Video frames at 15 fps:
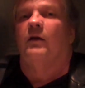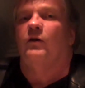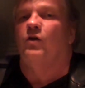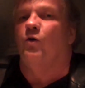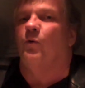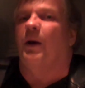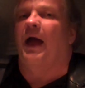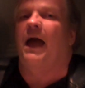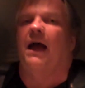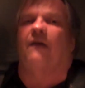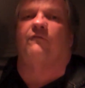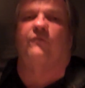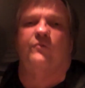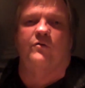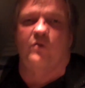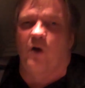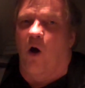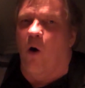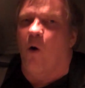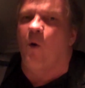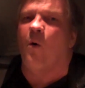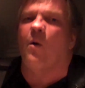you have
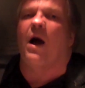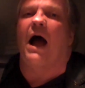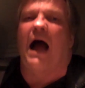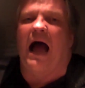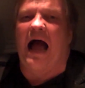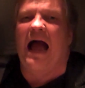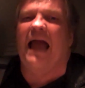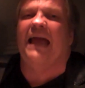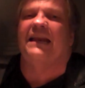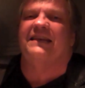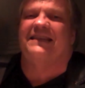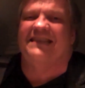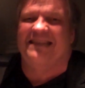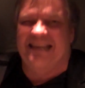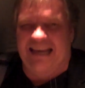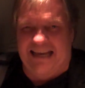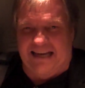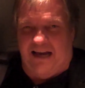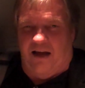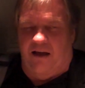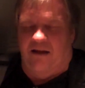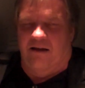no
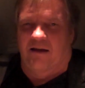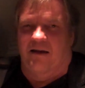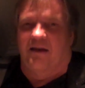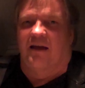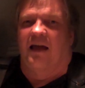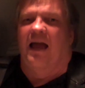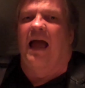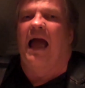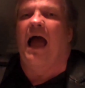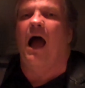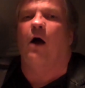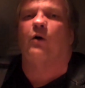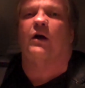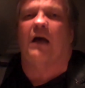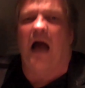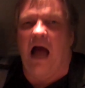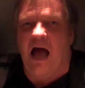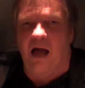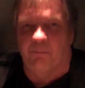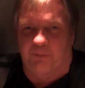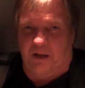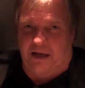idea how
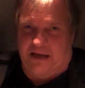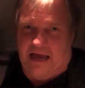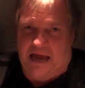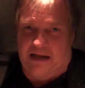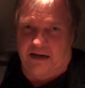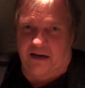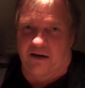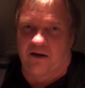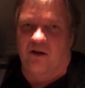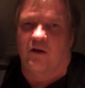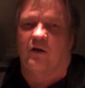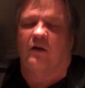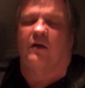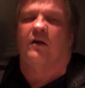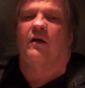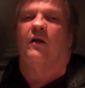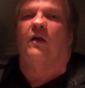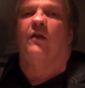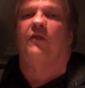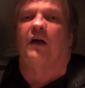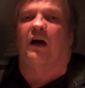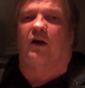complicated
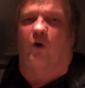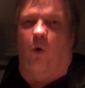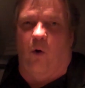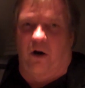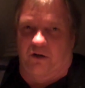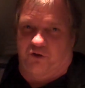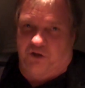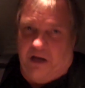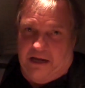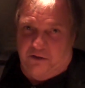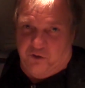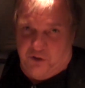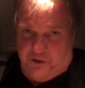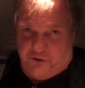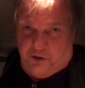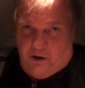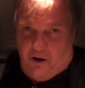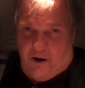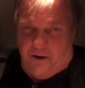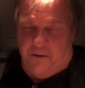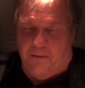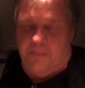the chord changes are.
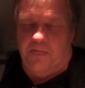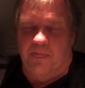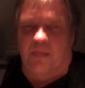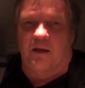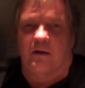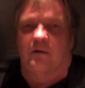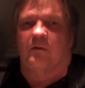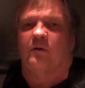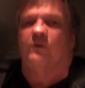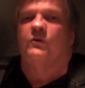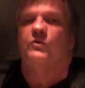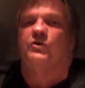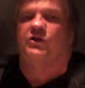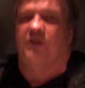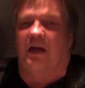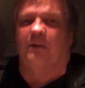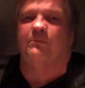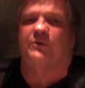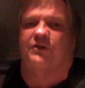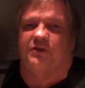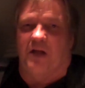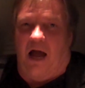Jim
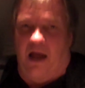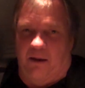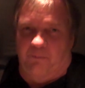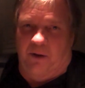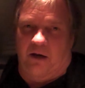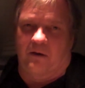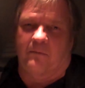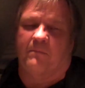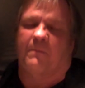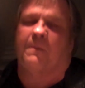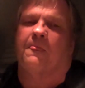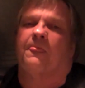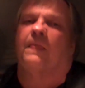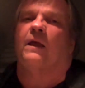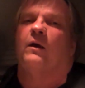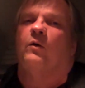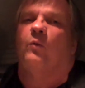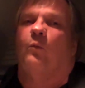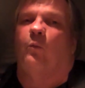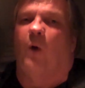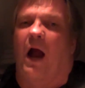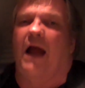Steinman
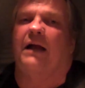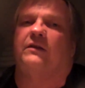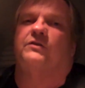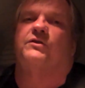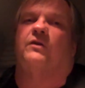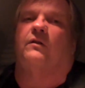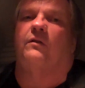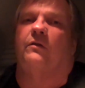writes,